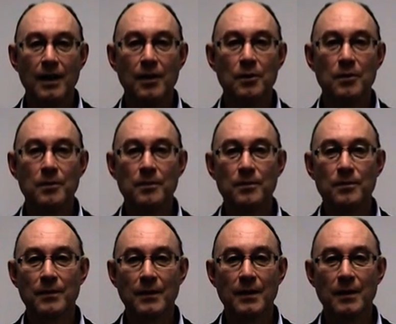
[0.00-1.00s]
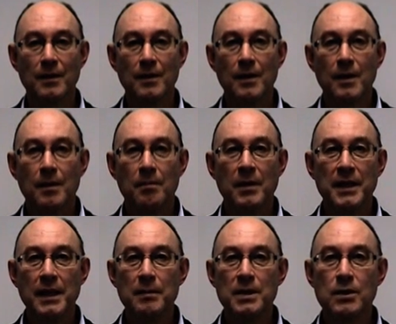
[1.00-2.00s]
Hello, my
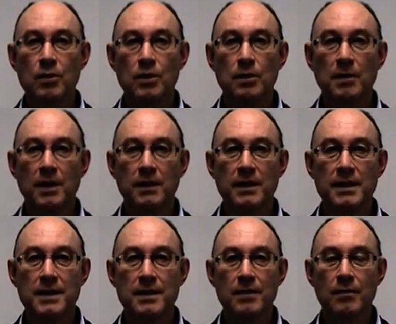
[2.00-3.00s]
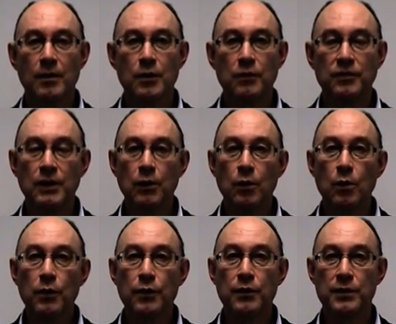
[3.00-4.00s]
name is Dr. Mattes, one of the
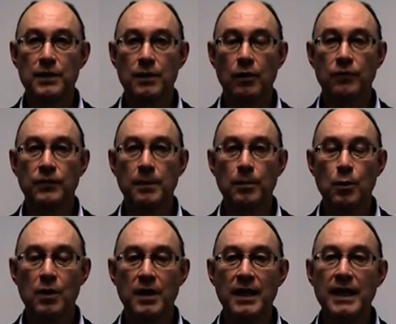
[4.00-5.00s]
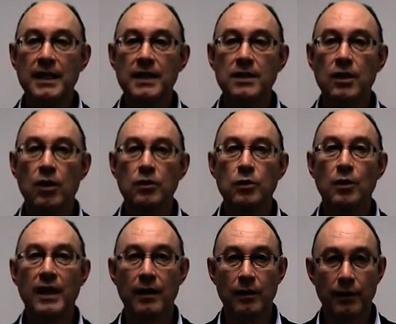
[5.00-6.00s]
authors of the book In and Young Your
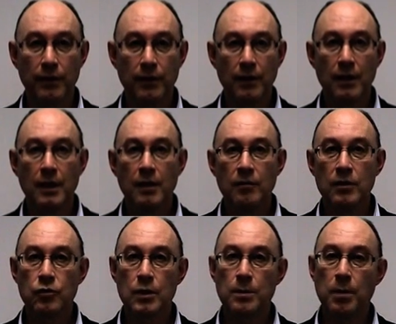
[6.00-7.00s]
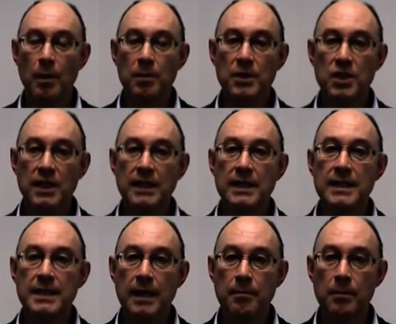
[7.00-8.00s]
Health, which was published in
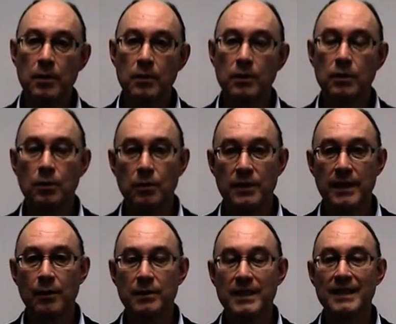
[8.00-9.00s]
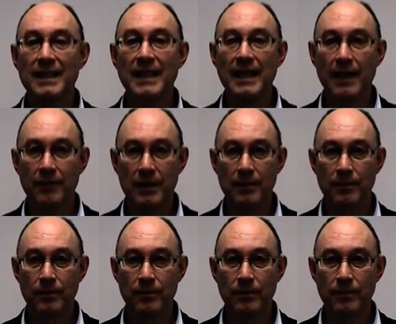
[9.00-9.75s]
December 2011.